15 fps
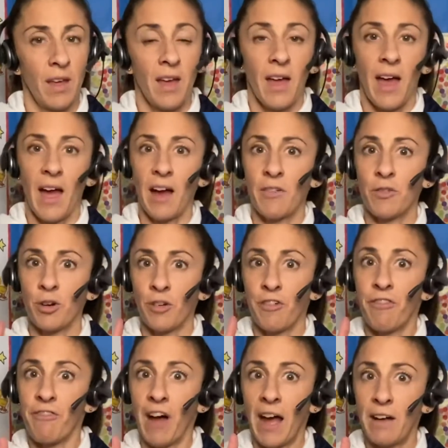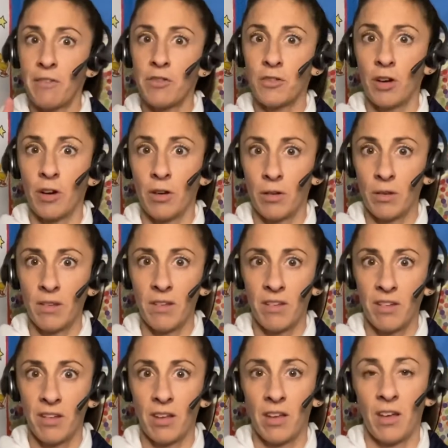After 5
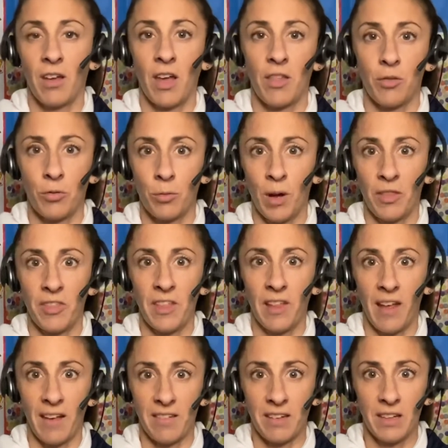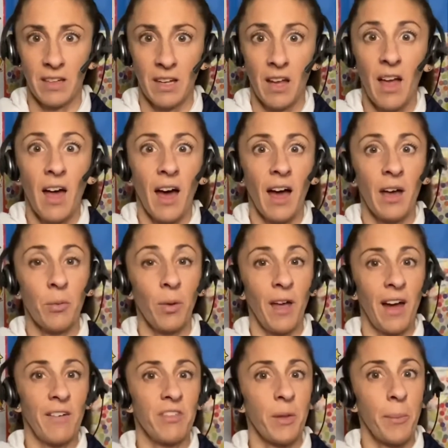turns throughout the lesson, I will
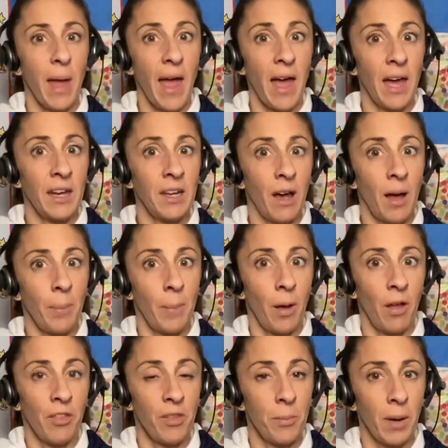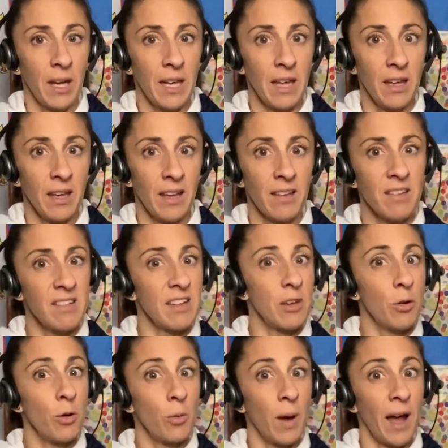have them add up all the money and see
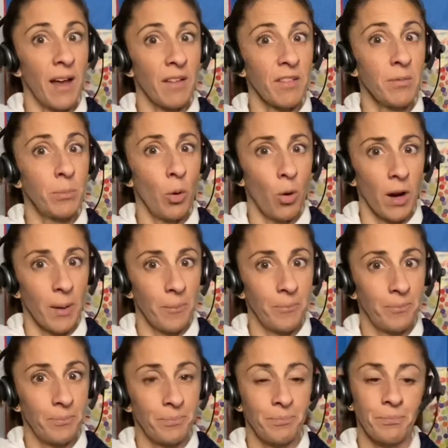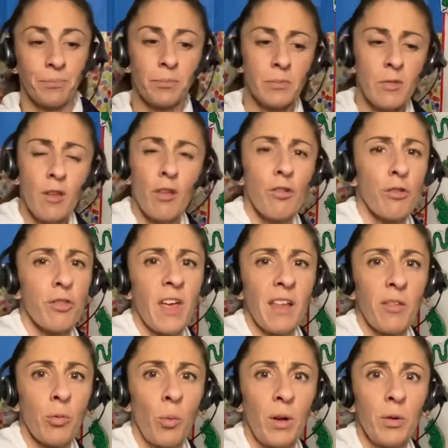who has more. So
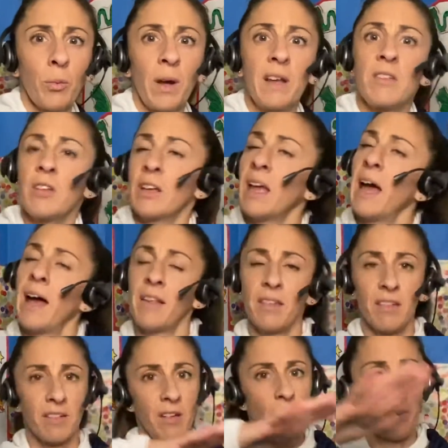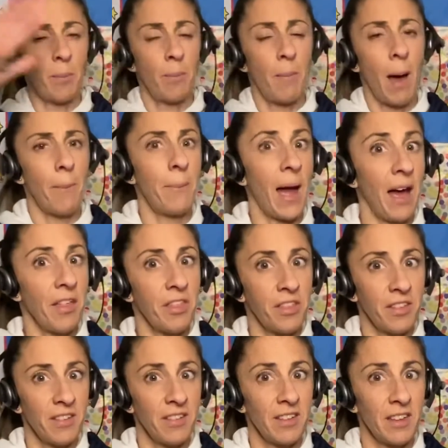that's one way to add some math
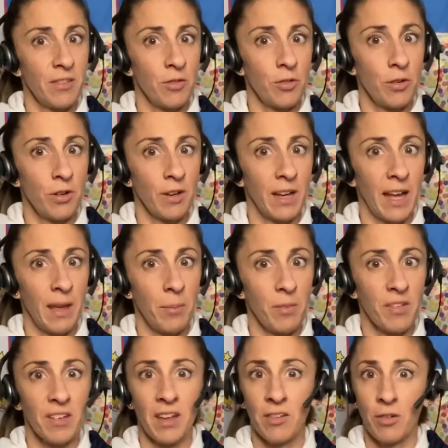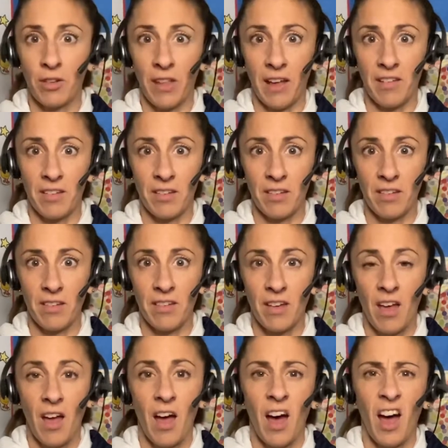into your games and your lessons.
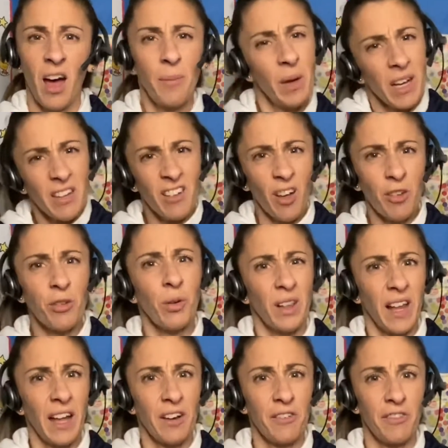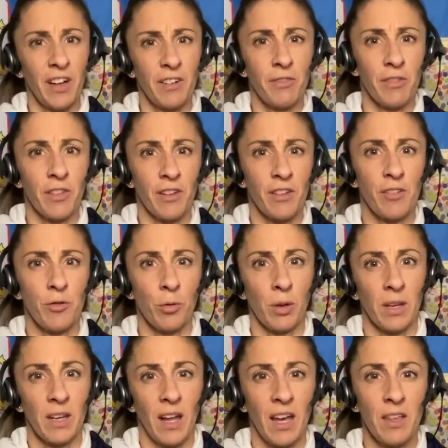And it's also a lot of fun for the
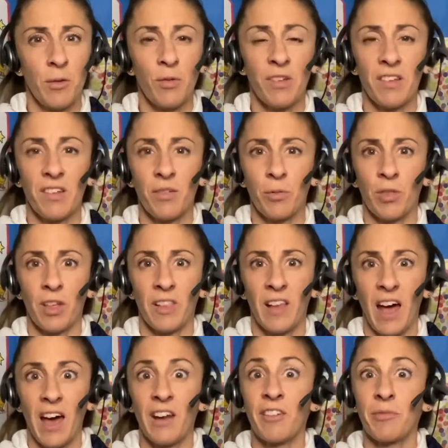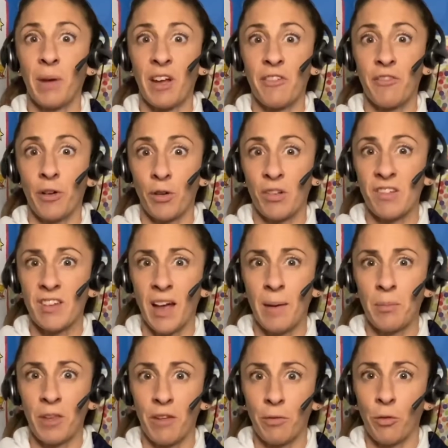student. I use this with a lot of my
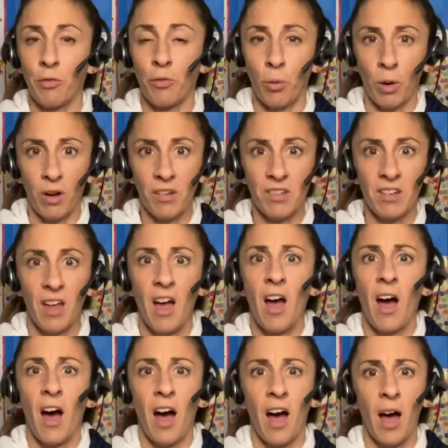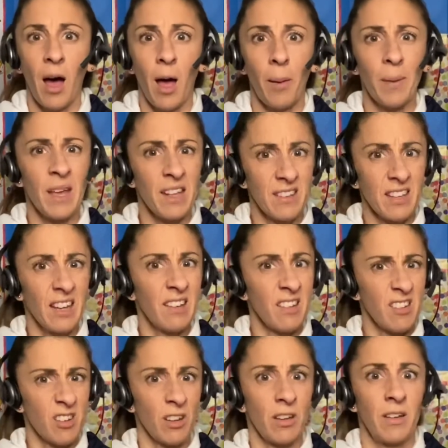first-time level 4s, and it tends
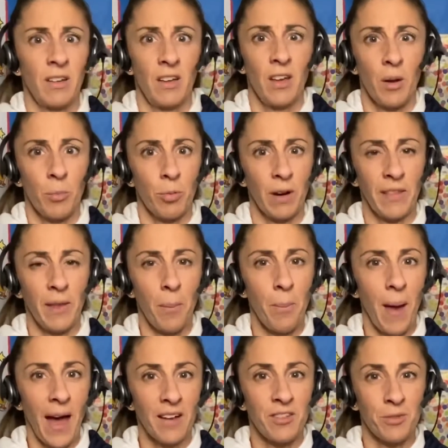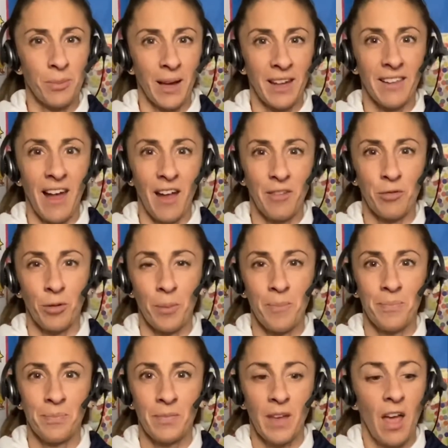to bring them back to my classroom.
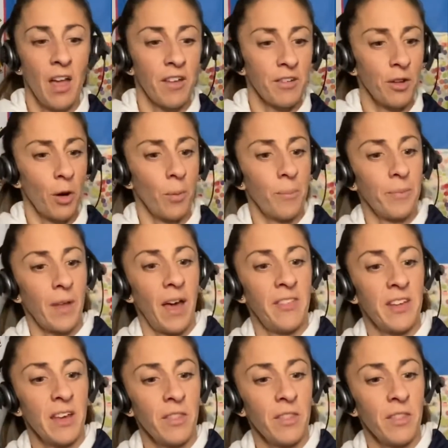So on the other